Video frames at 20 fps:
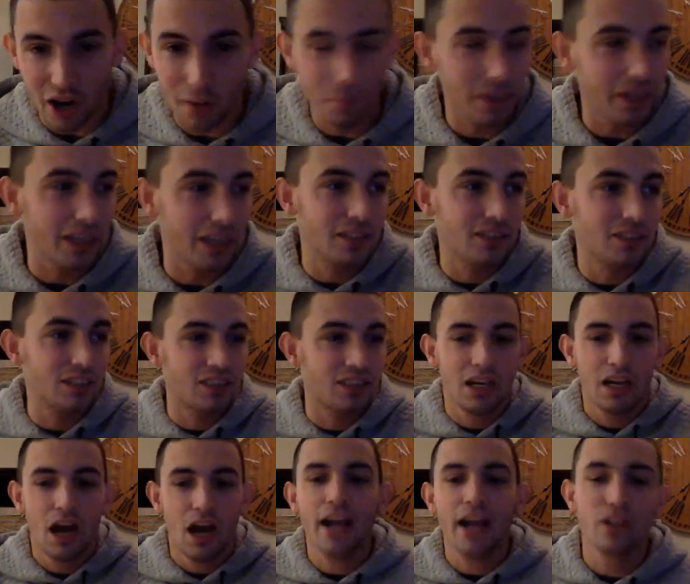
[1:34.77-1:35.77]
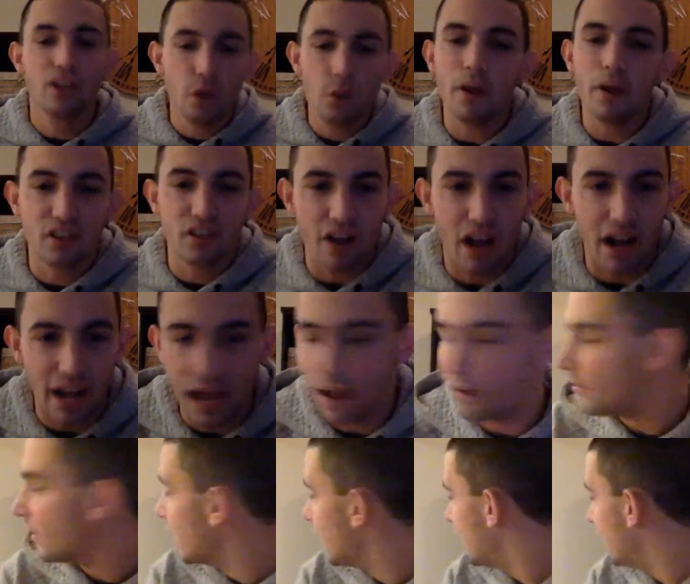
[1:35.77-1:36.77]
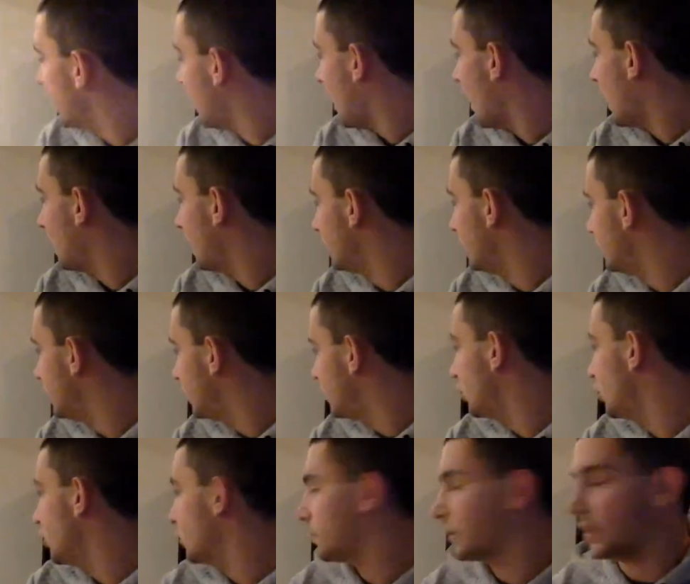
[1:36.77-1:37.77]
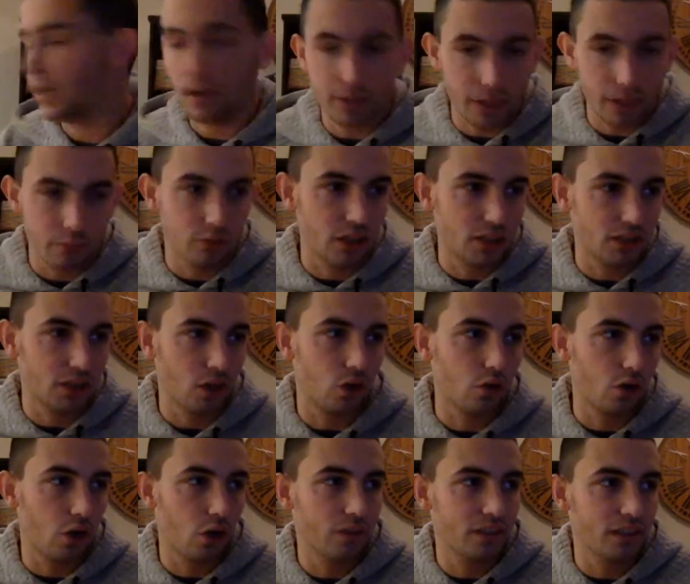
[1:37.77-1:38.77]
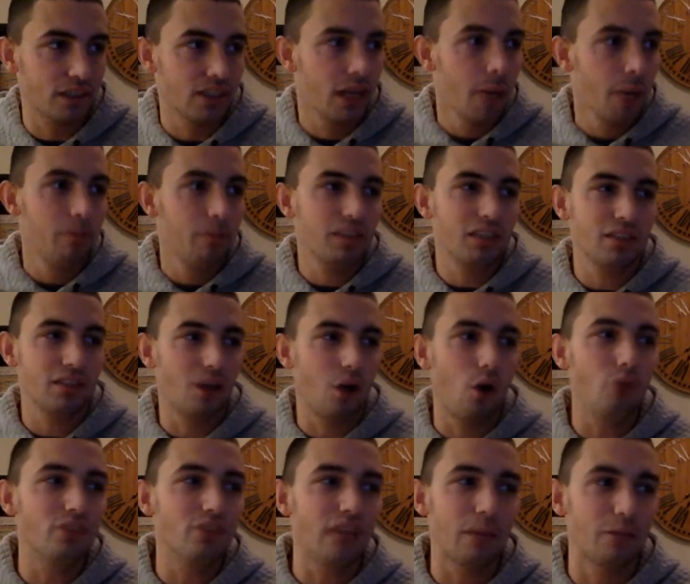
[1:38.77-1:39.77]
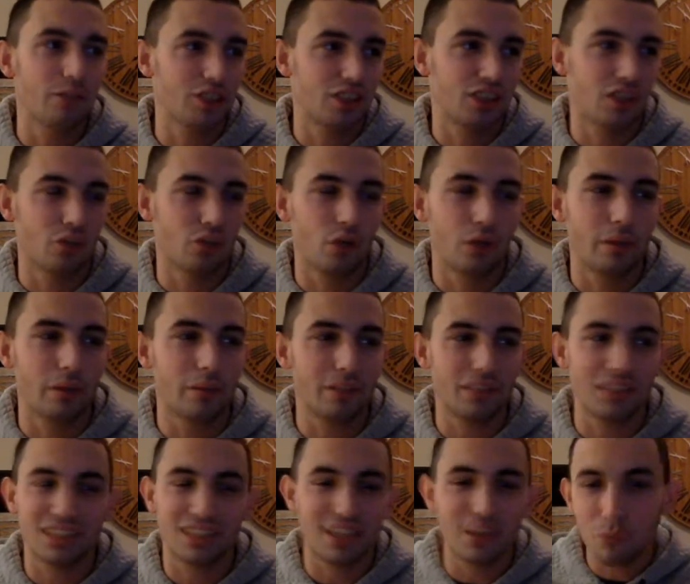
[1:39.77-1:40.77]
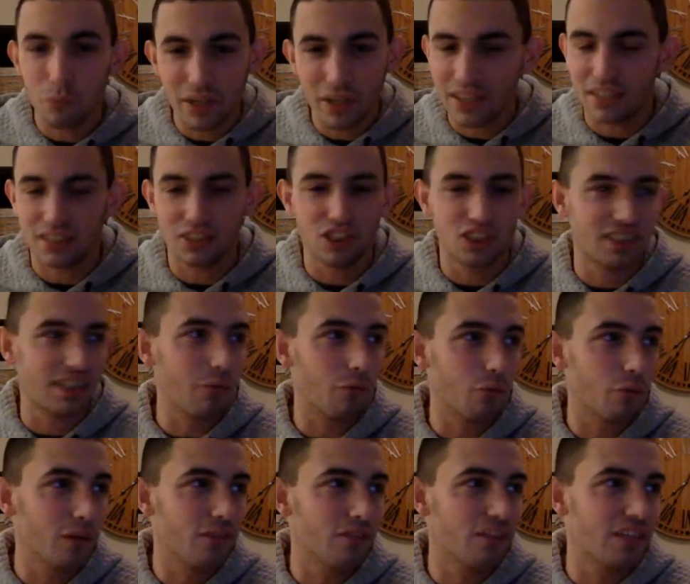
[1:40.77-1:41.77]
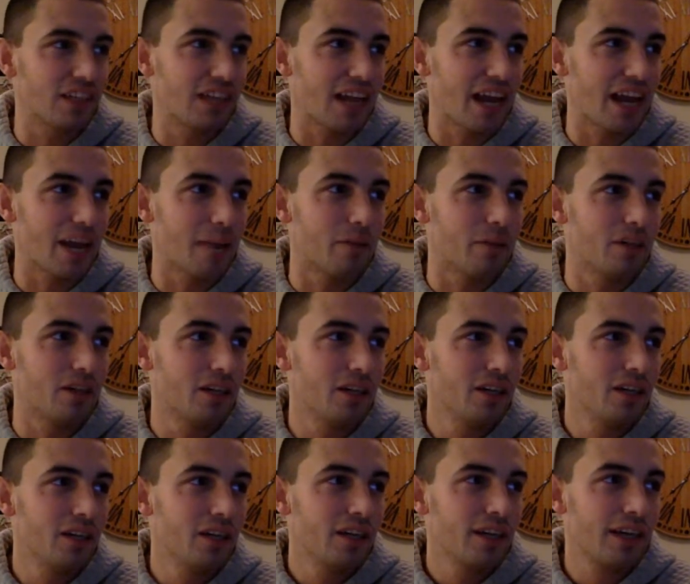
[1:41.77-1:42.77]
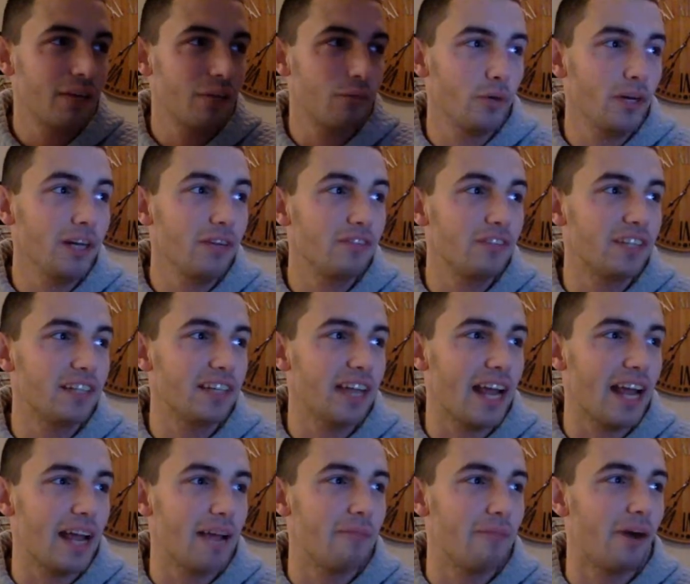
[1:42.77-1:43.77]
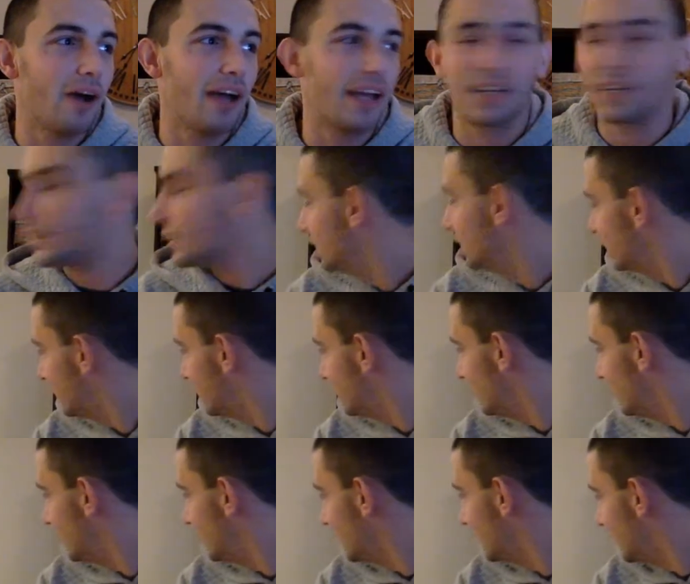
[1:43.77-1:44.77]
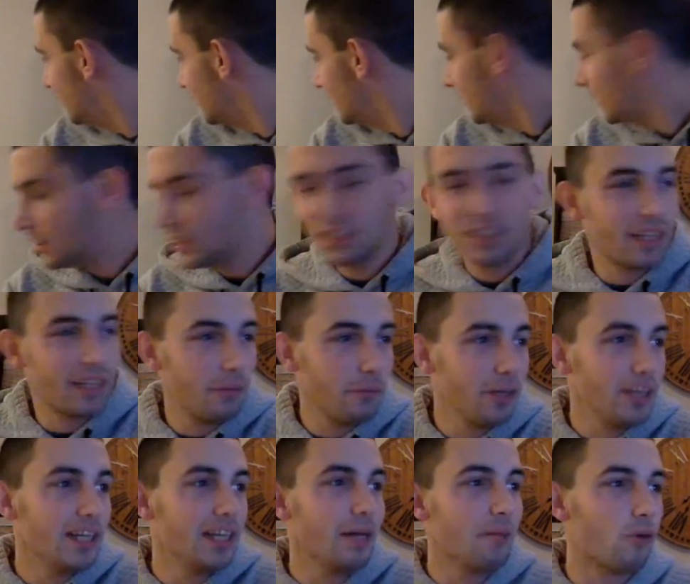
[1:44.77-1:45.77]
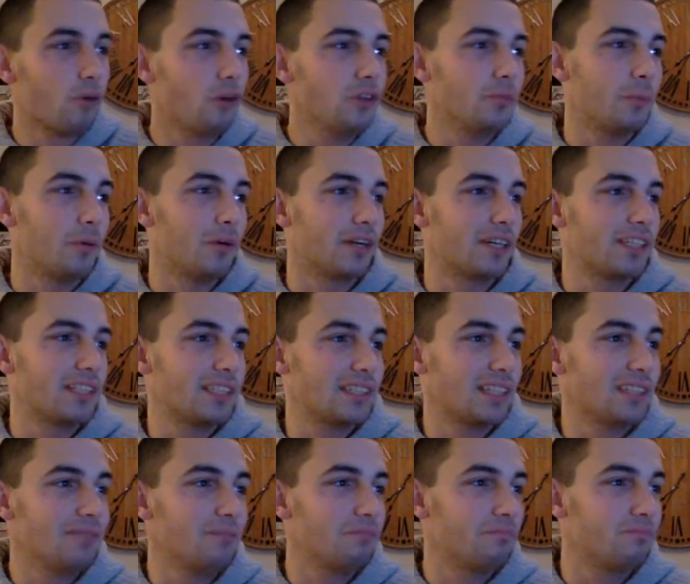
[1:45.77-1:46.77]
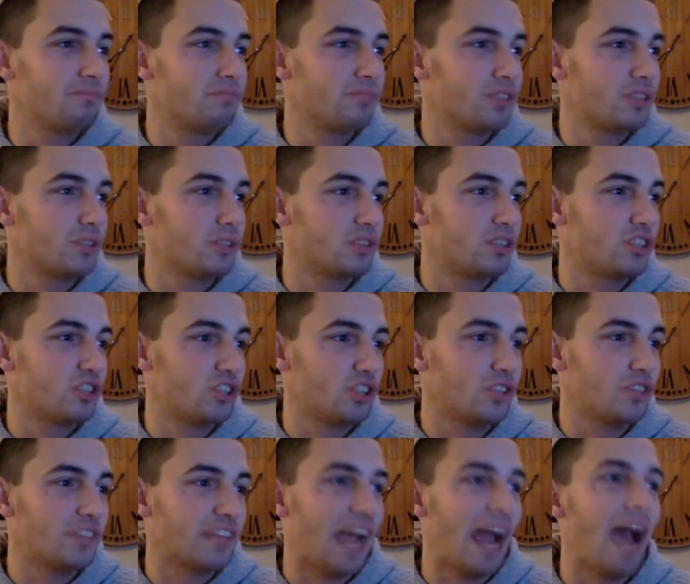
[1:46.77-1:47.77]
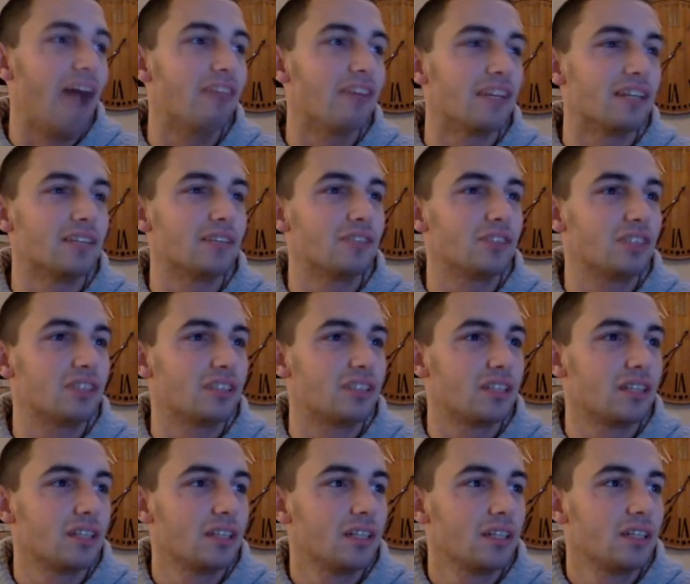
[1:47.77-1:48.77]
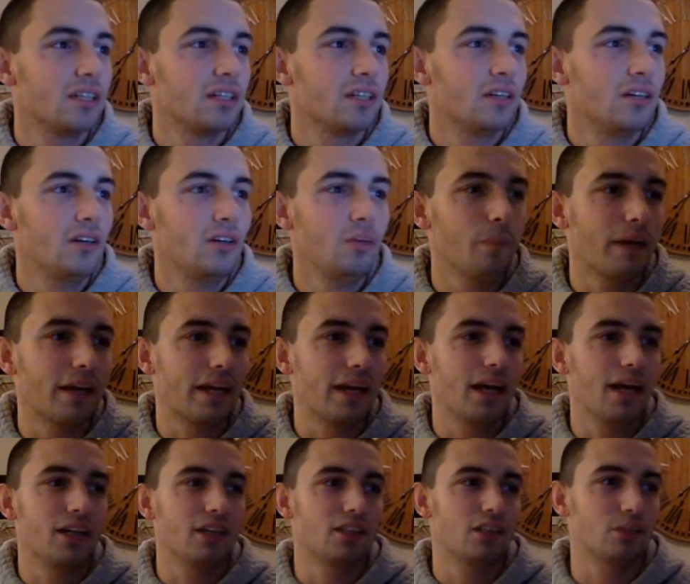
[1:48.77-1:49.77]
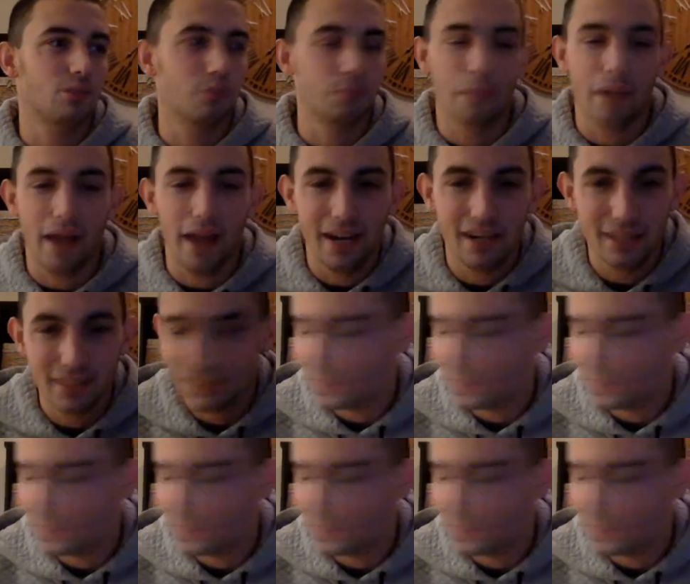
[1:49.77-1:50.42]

I'm like, I know why they're not having it this year, again, because of the whole COVID thing. But the whole time it just annoyed me. I'm like, just get rid of the name. Get rid of the name, get rid of the name Rose Bowl, because this doesn't deserve to have it. It was just, oh my gosh, this was bad.